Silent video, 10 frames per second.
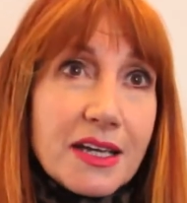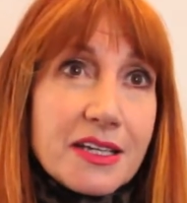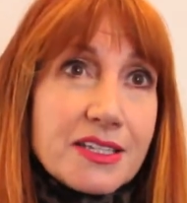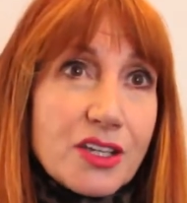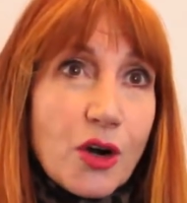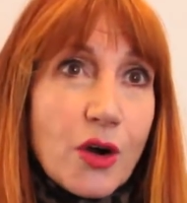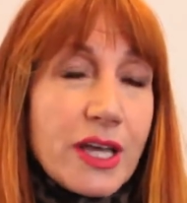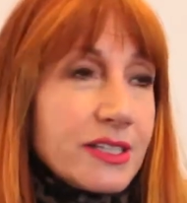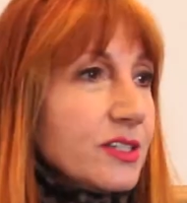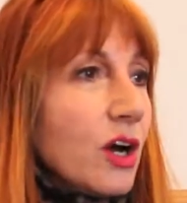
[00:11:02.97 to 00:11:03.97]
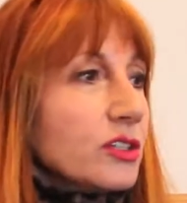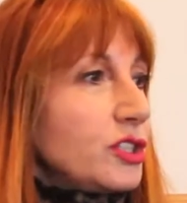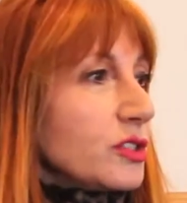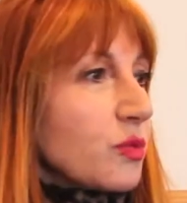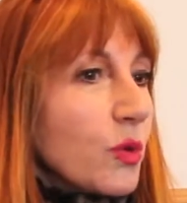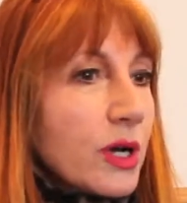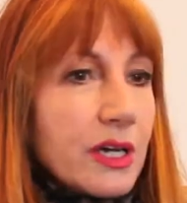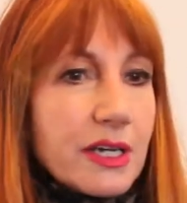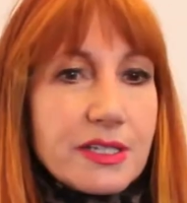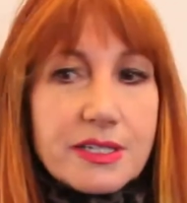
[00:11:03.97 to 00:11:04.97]
So it's not just
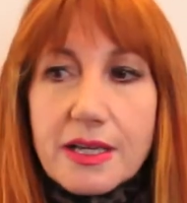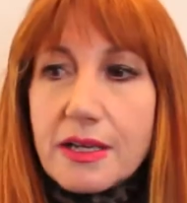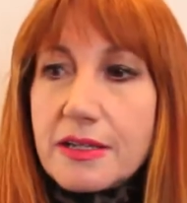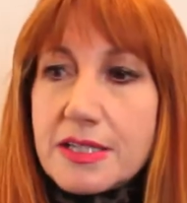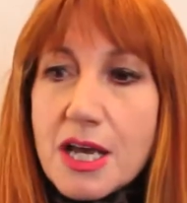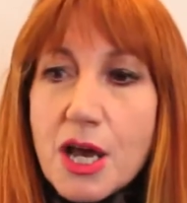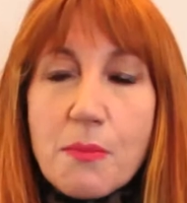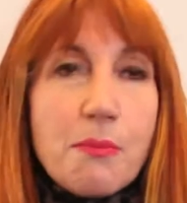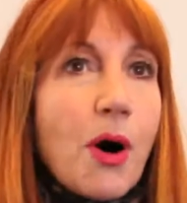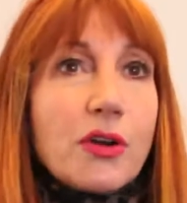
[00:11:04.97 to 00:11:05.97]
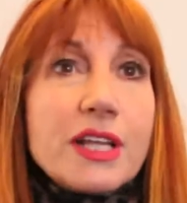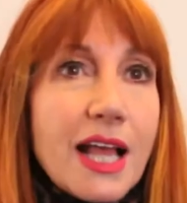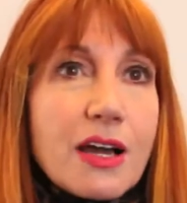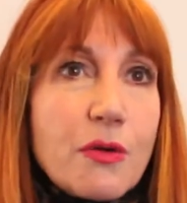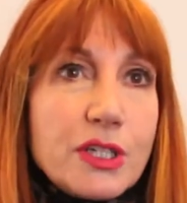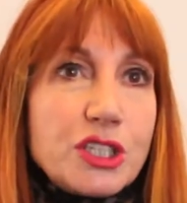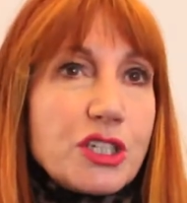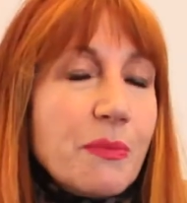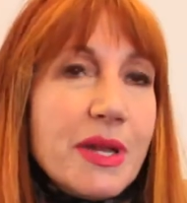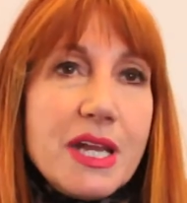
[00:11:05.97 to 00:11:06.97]
words and body language
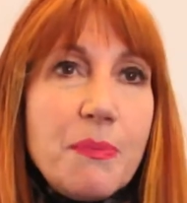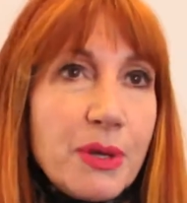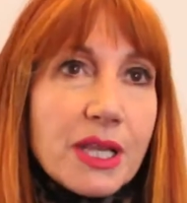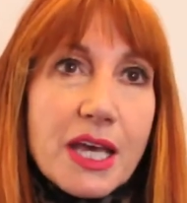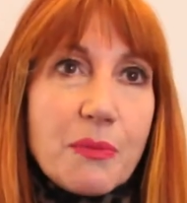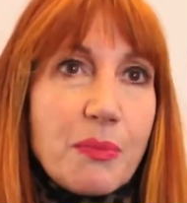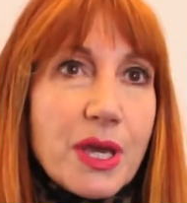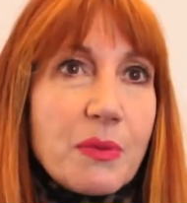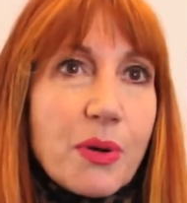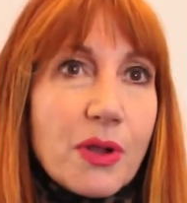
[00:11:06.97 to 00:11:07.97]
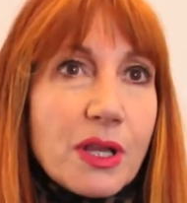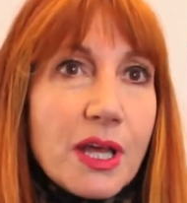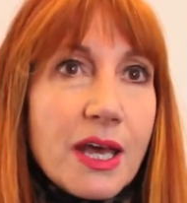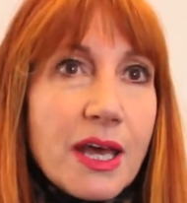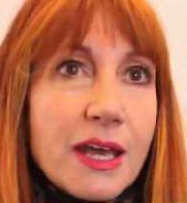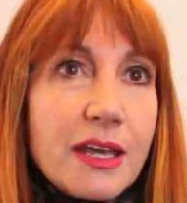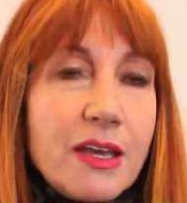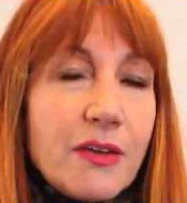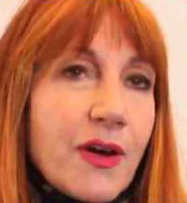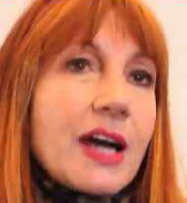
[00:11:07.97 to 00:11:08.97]
to manipulate people.
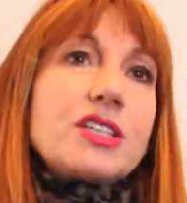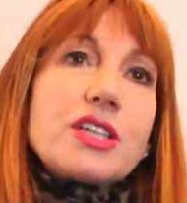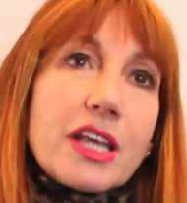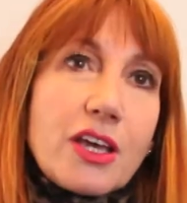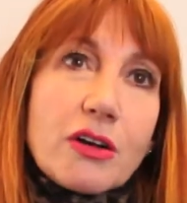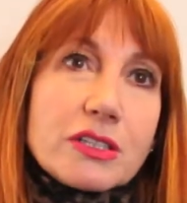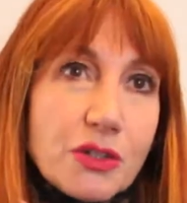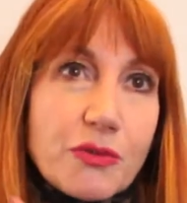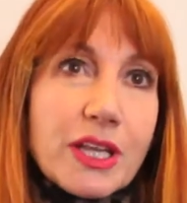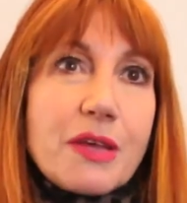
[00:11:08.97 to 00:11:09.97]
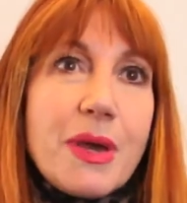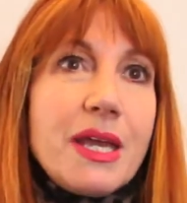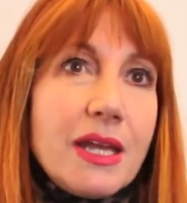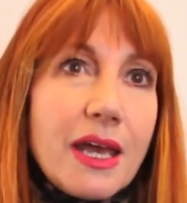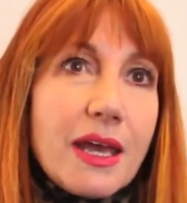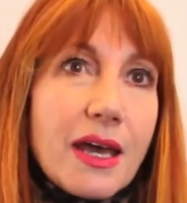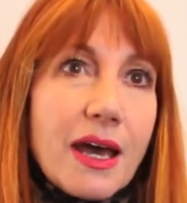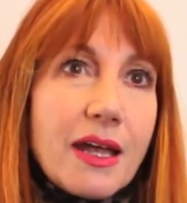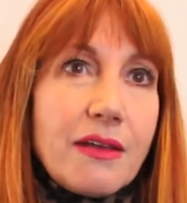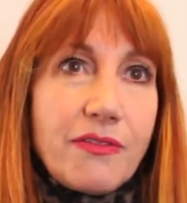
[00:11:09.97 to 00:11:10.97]
You've actually got to really mean it.
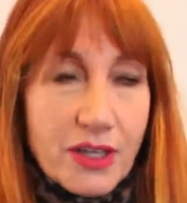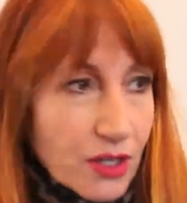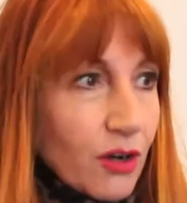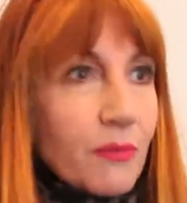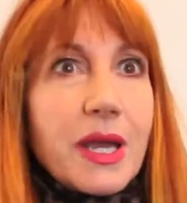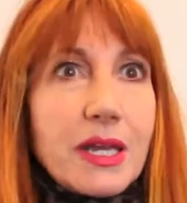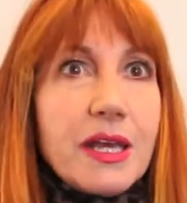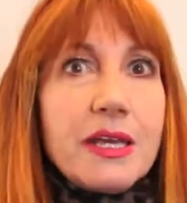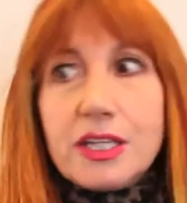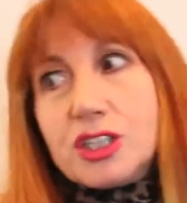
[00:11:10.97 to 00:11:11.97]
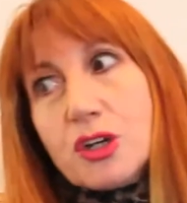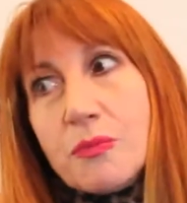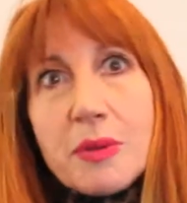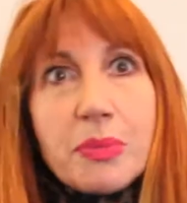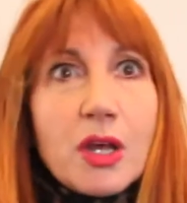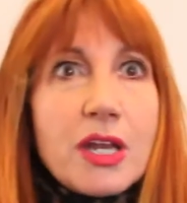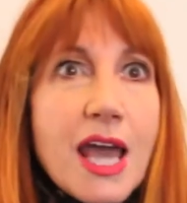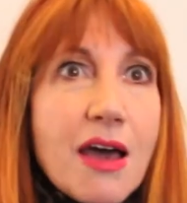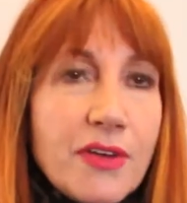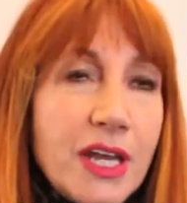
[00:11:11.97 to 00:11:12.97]
And if you don't mean it, you shouldn't be bloody
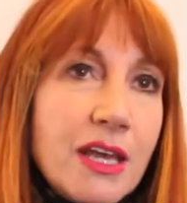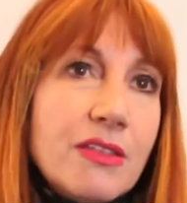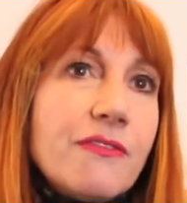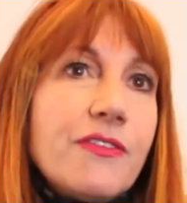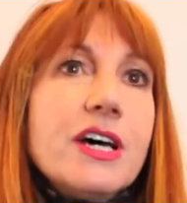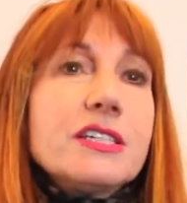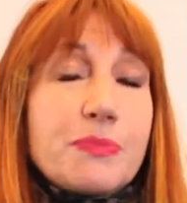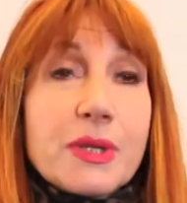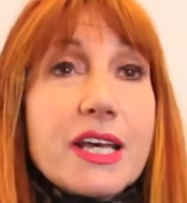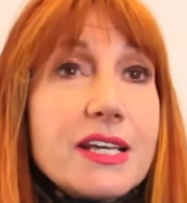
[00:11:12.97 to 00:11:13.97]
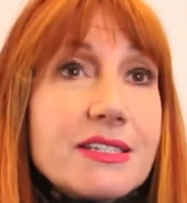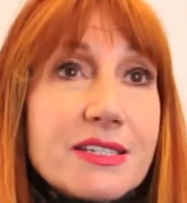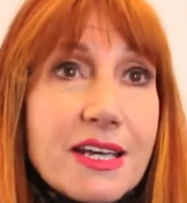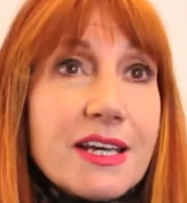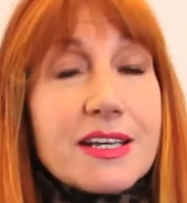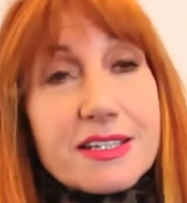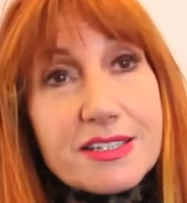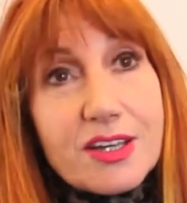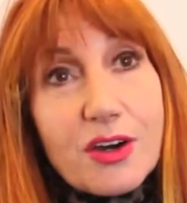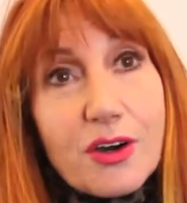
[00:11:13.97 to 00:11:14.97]
having it in the first place.
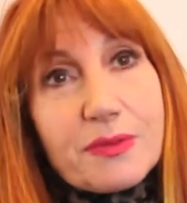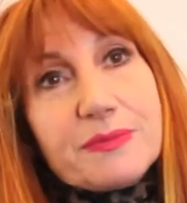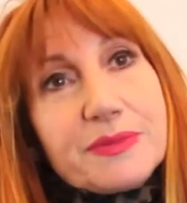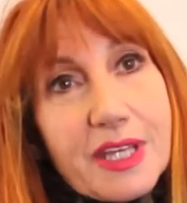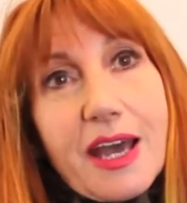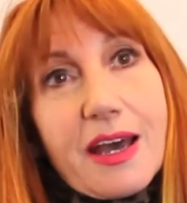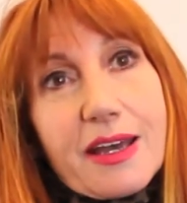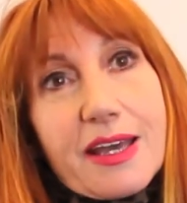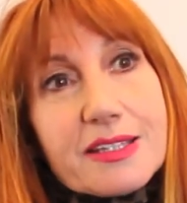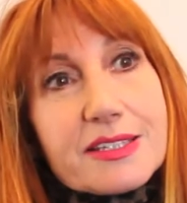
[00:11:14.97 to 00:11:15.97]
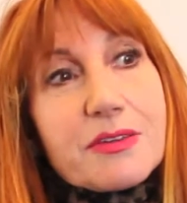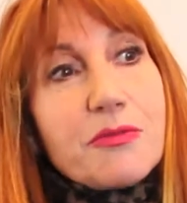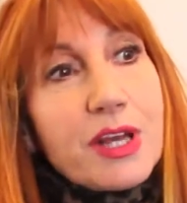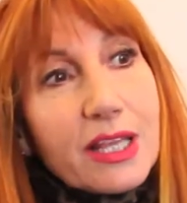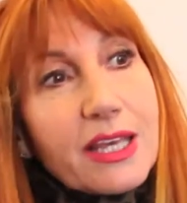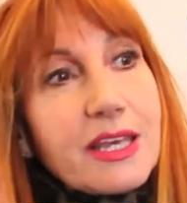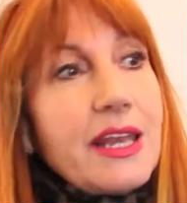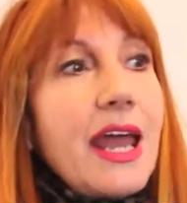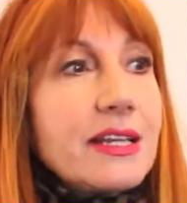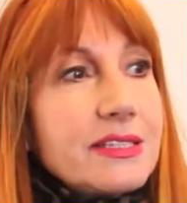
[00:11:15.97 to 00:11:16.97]
So yeah, it's really
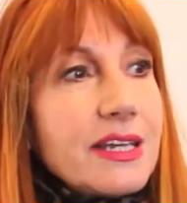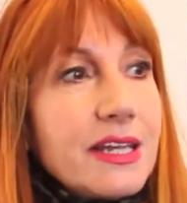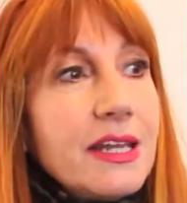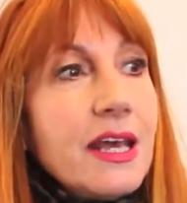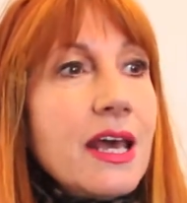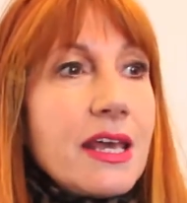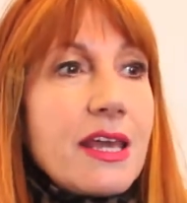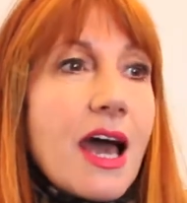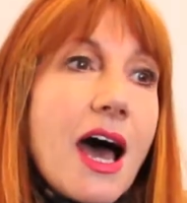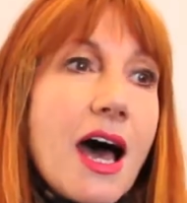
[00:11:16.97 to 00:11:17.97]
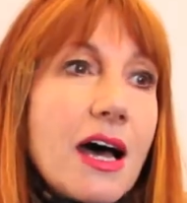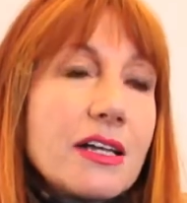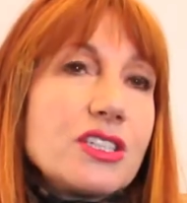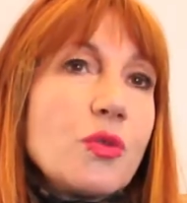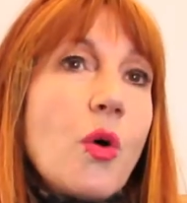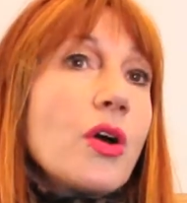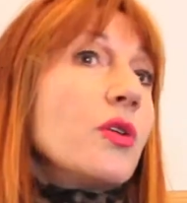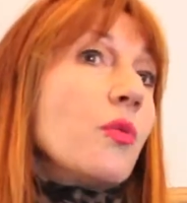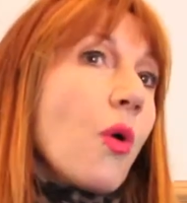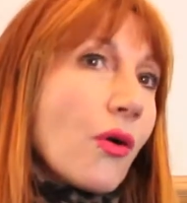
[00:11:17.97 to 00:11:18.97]
connecting your heart to what you
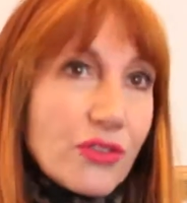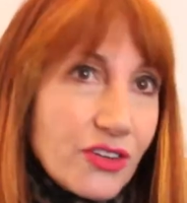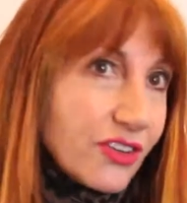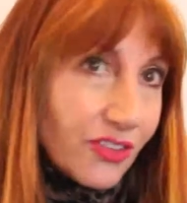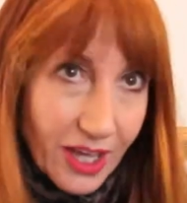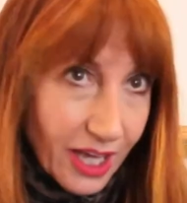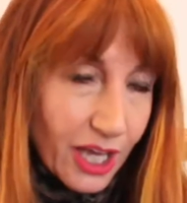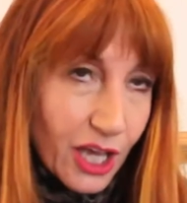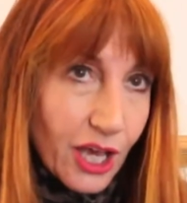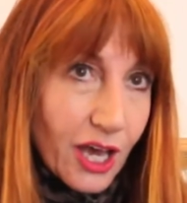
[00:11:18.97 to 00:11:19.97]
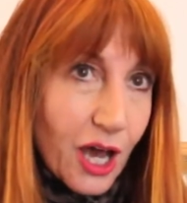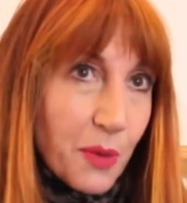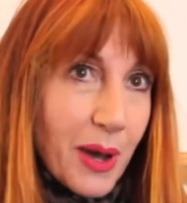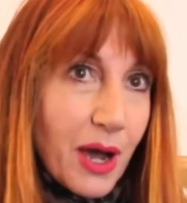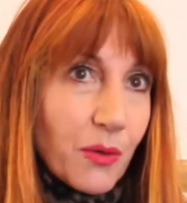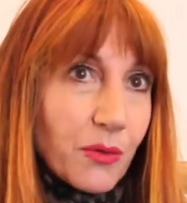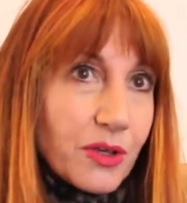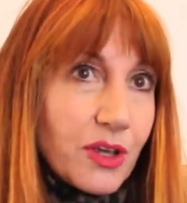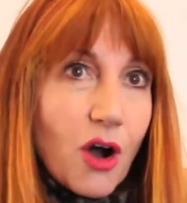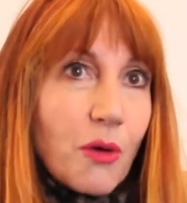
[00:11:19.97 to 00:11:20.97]
want to say about
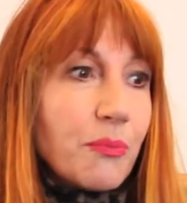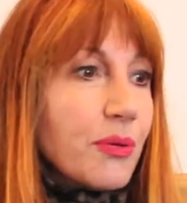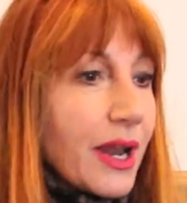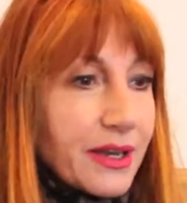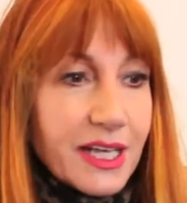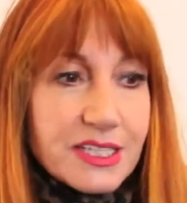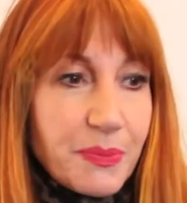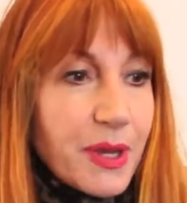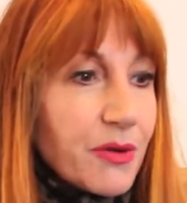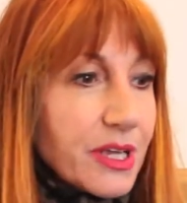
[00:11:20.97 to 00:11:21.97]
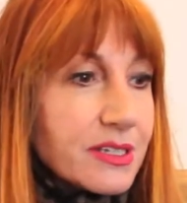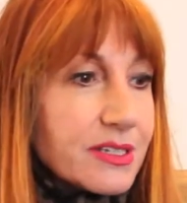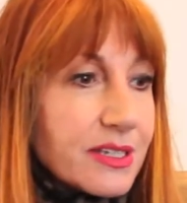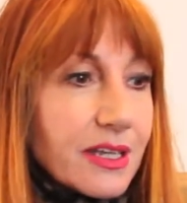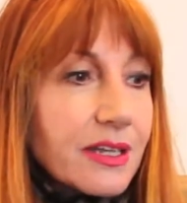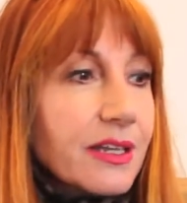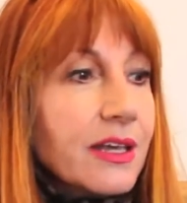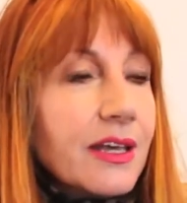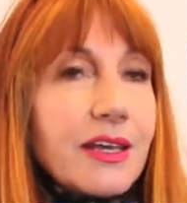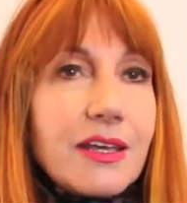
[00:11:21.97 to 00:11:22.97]
your brand experience and
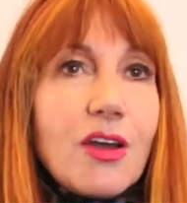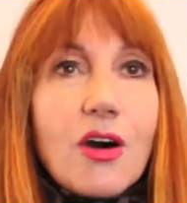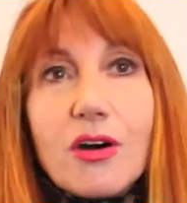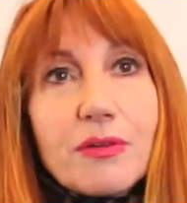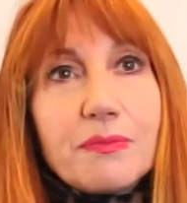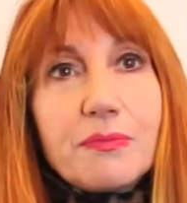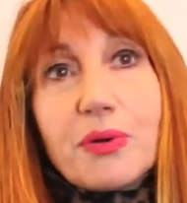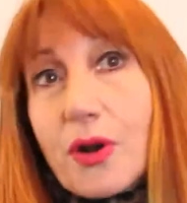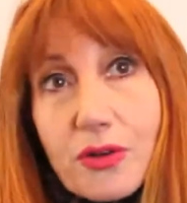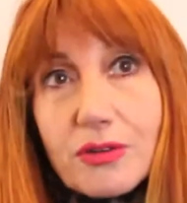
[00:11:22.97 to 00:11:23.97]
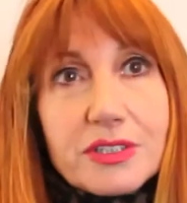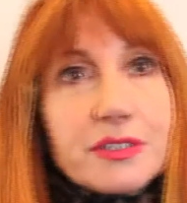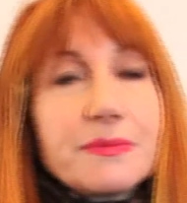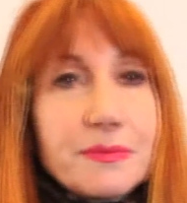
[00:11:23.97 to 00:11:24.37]
your product.